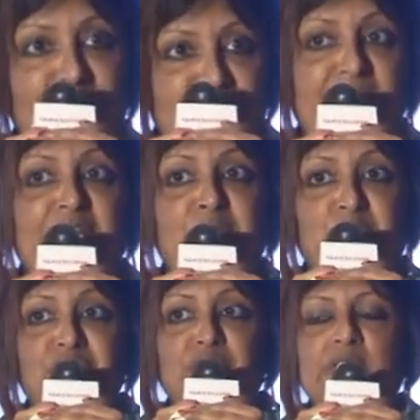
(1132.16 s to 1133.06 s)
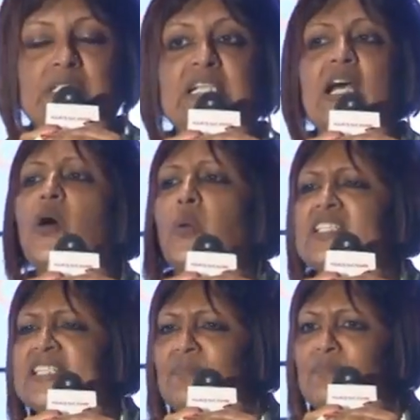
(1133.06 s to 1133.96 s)
of maker movement. What
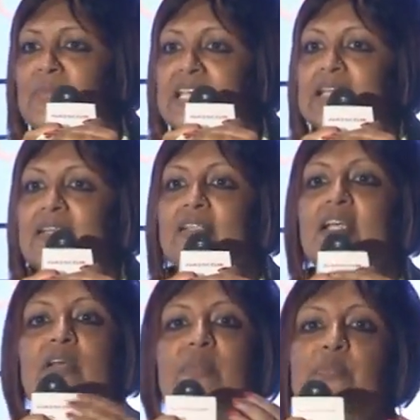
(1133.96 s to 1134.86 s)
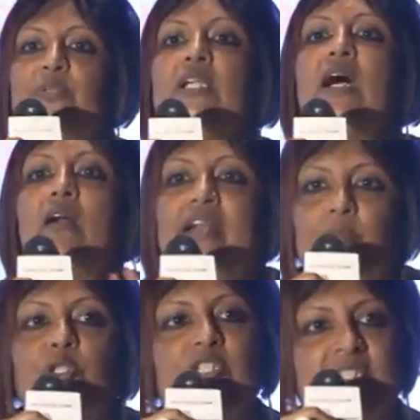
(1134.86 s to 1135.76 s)
does it mean? People are
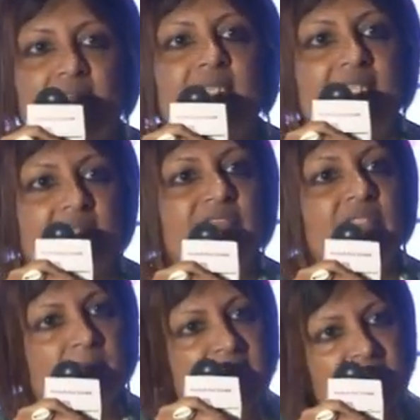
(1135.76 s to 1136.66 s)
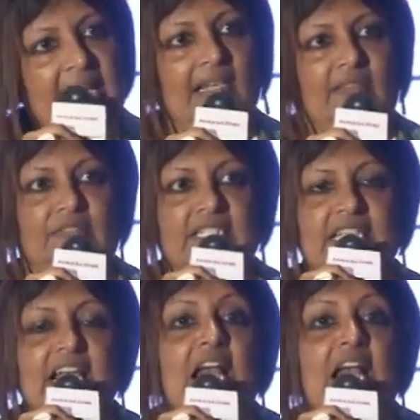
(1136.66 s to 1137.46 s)
able to design things for themselves.